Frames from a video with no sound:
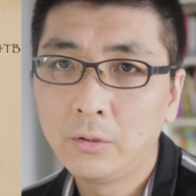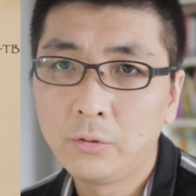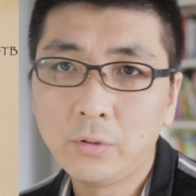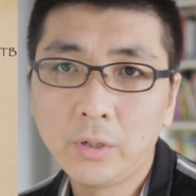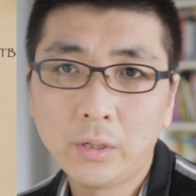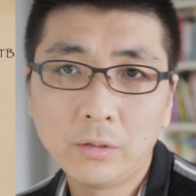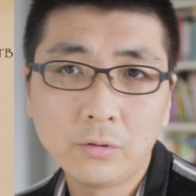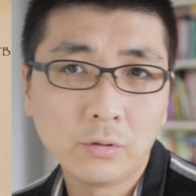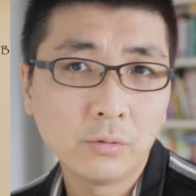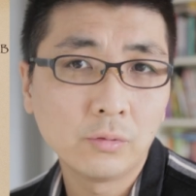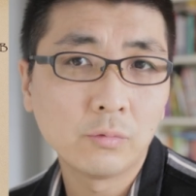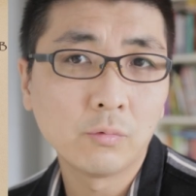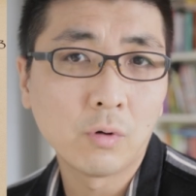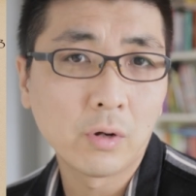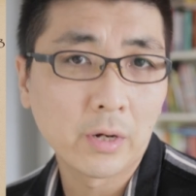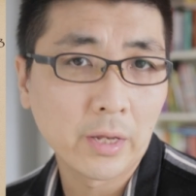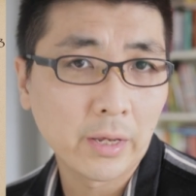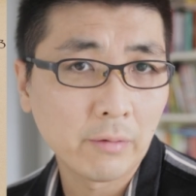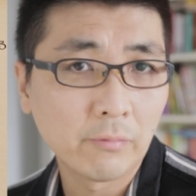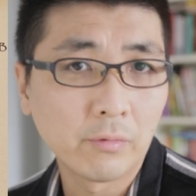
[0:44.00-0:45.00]
You can choose
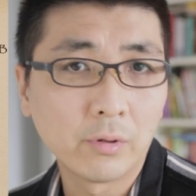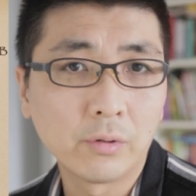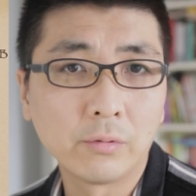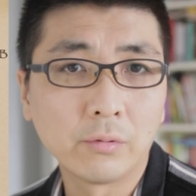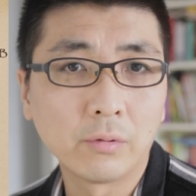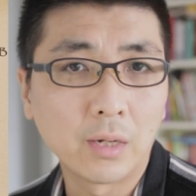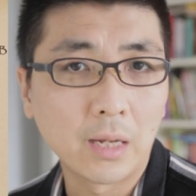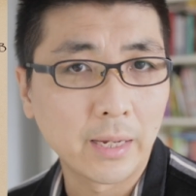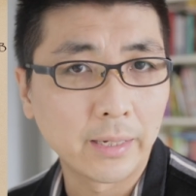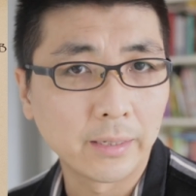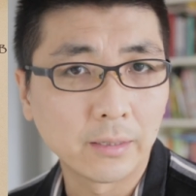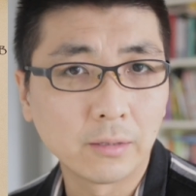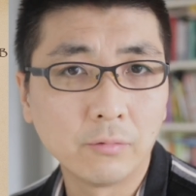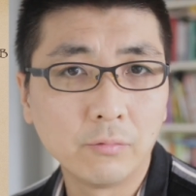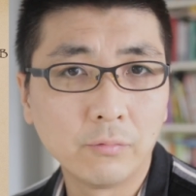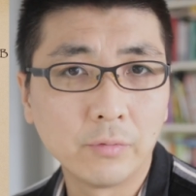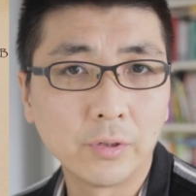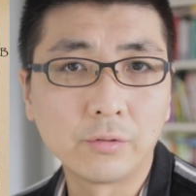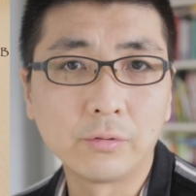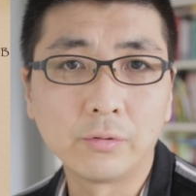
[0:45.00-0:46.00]
whatever you like,
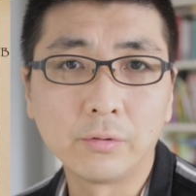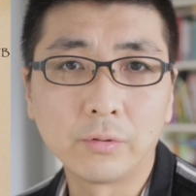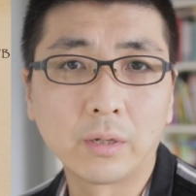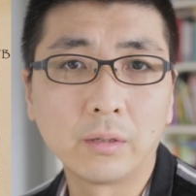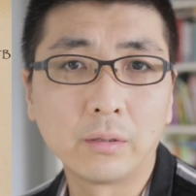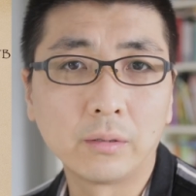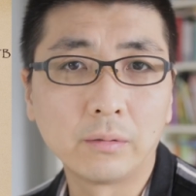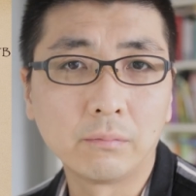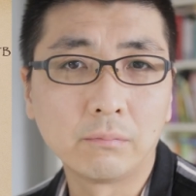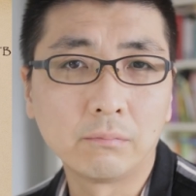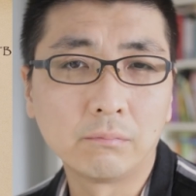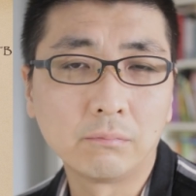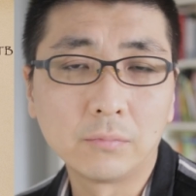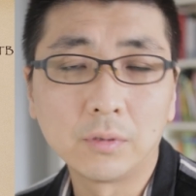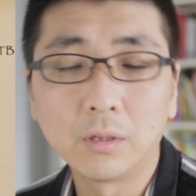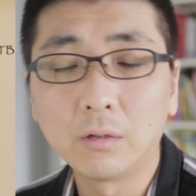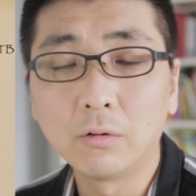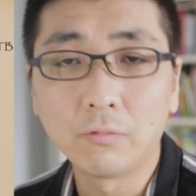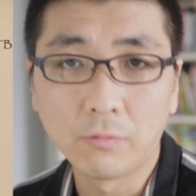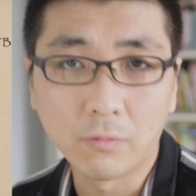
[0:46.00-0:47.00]
which you can
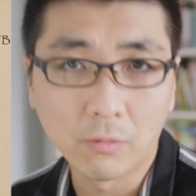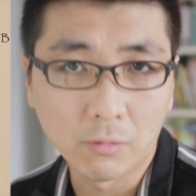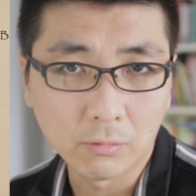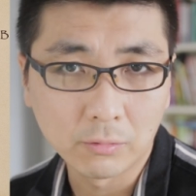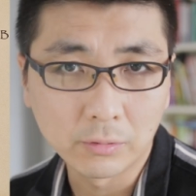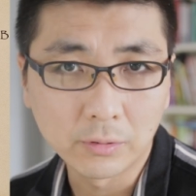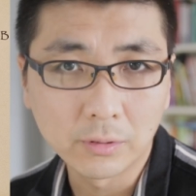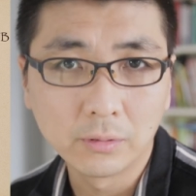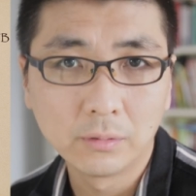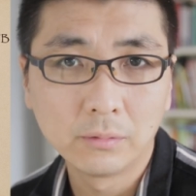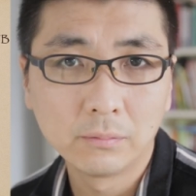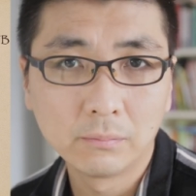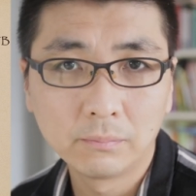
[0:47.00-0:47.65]
afford.